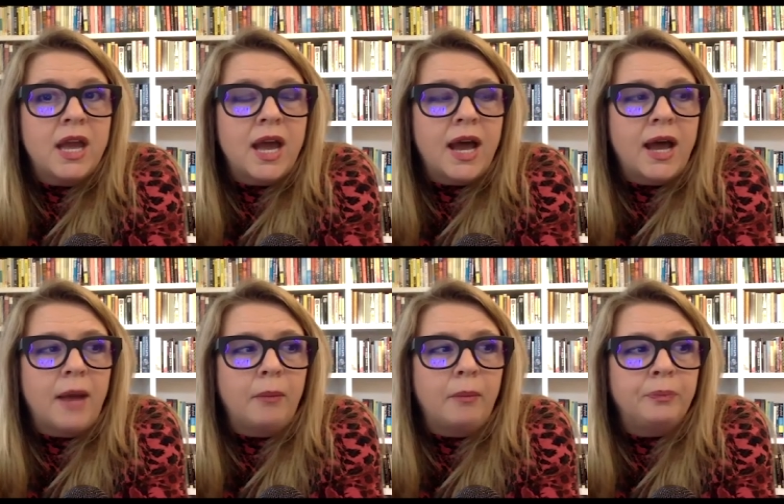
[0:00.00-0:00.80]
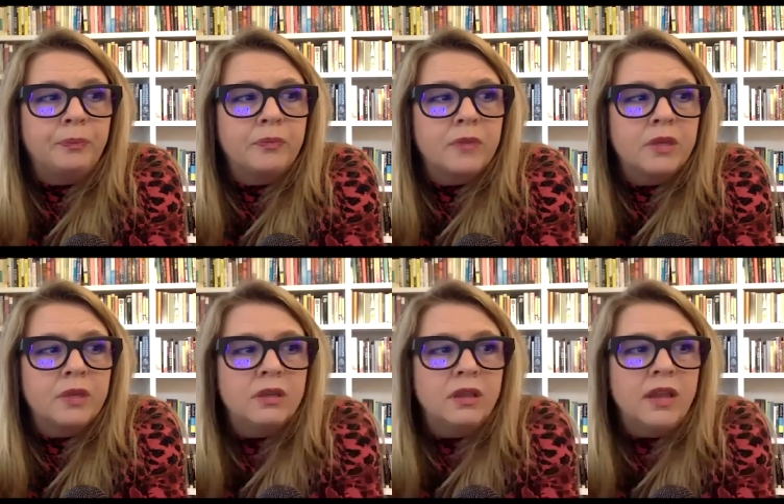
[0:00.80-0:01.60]
Um,
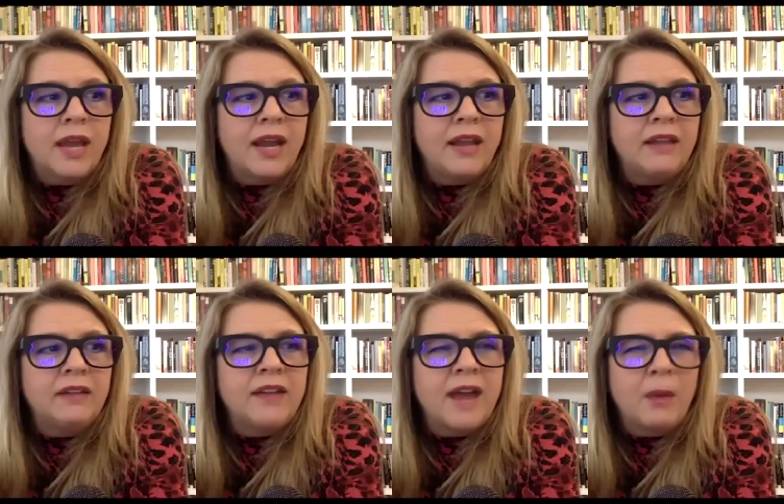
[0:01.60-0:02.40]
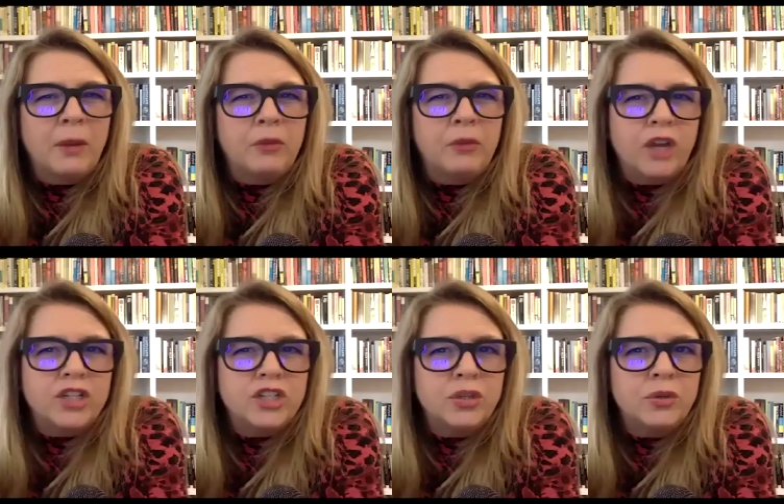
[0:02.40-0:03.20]
that it's not what I'm drawn
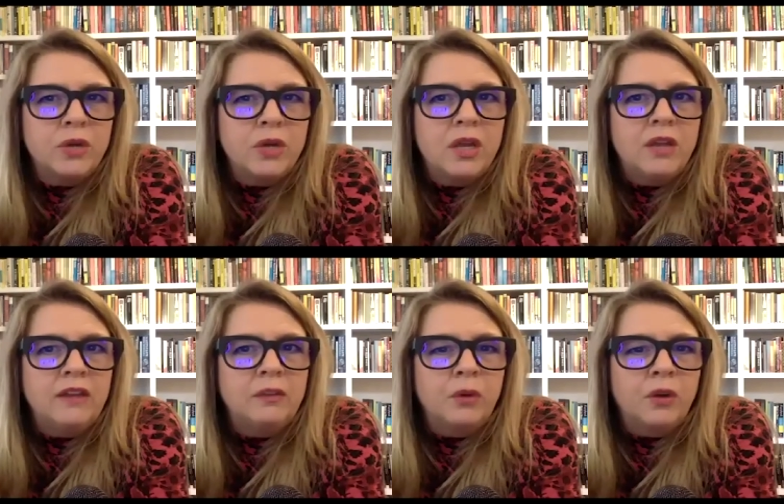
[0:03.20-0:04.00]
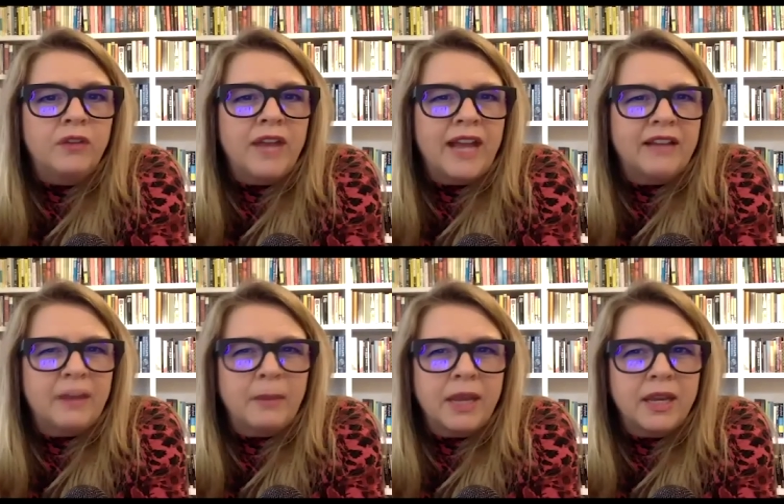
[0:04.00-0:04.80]
to. It's more of an
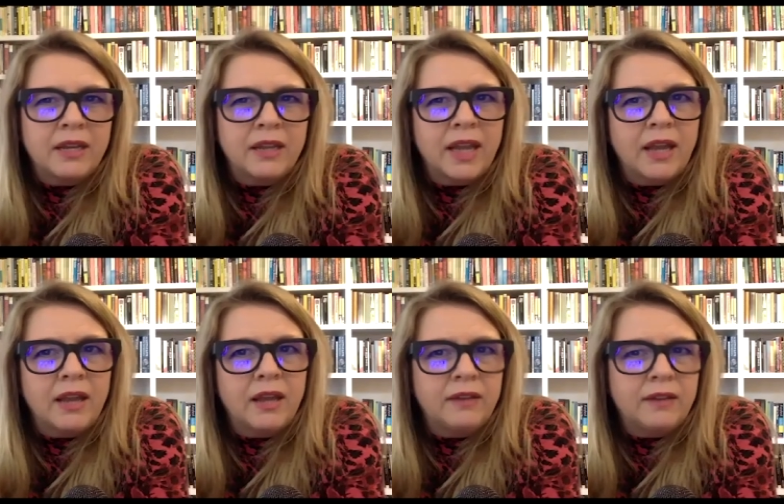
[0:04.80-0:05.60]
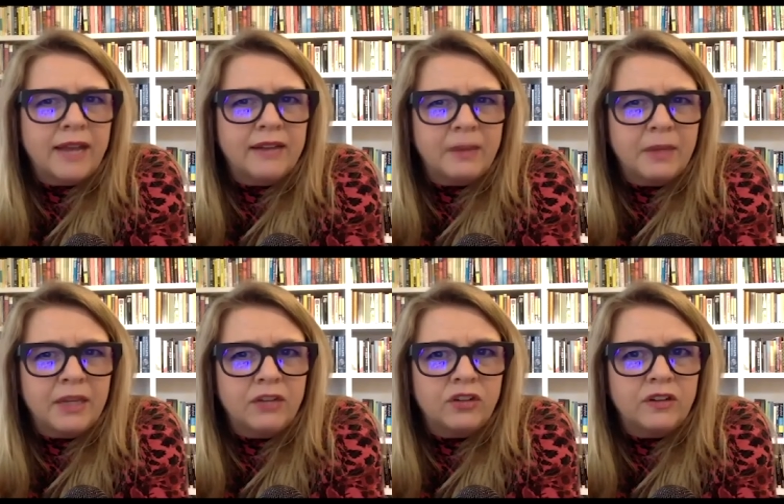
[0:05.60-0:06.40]
academic, like I, it's an academic
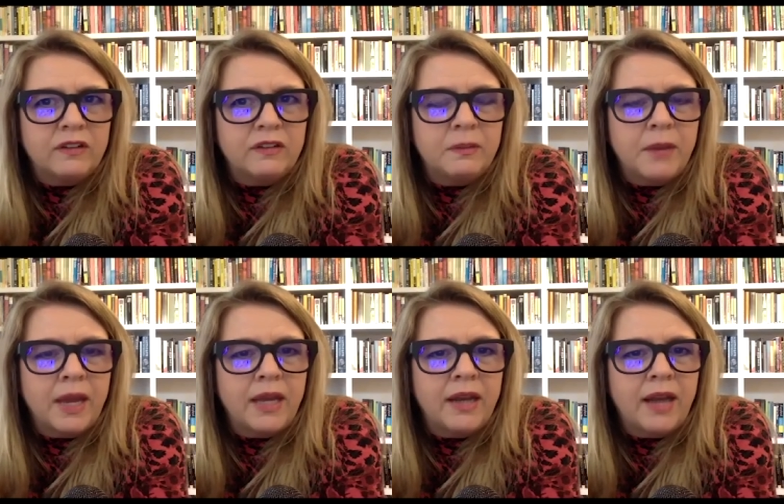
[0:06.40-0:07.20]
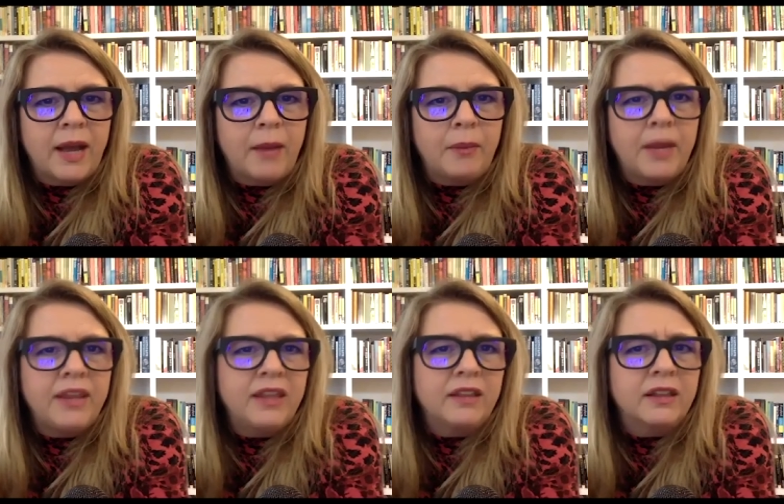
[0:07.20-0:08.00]
interest. But um, I
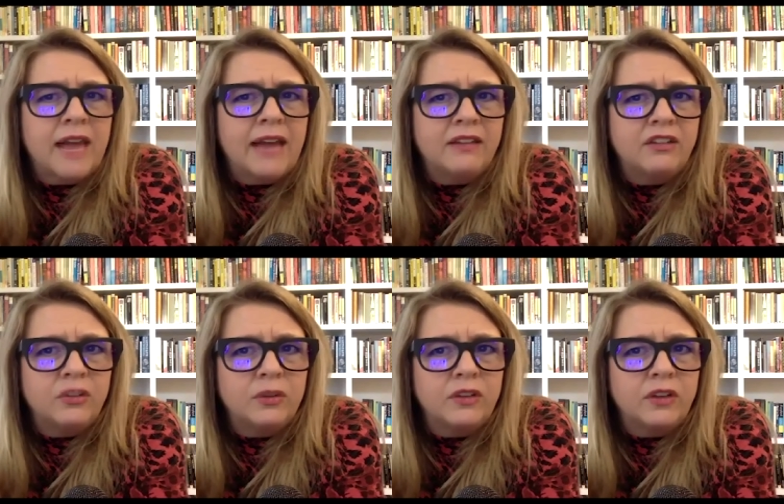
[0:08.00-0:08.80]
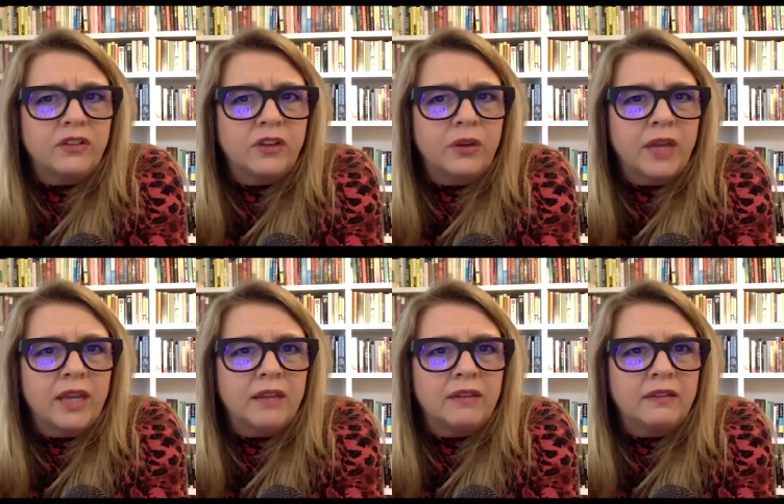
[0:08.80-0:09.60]
think the class issue is also
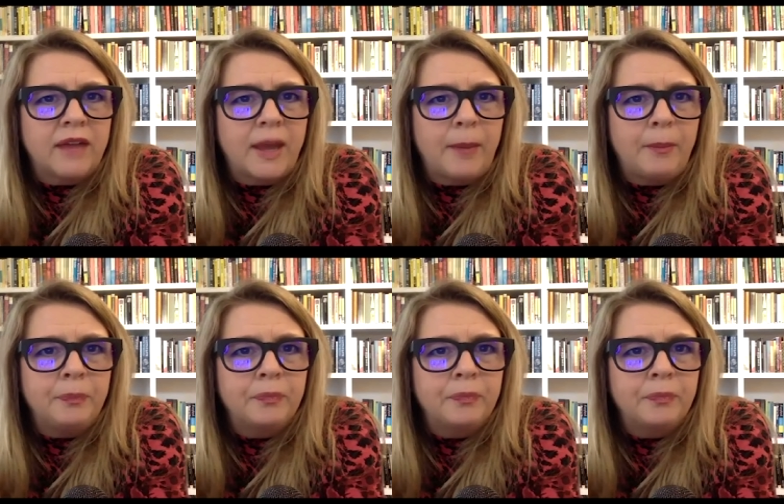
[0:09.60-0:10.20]
like it's, um,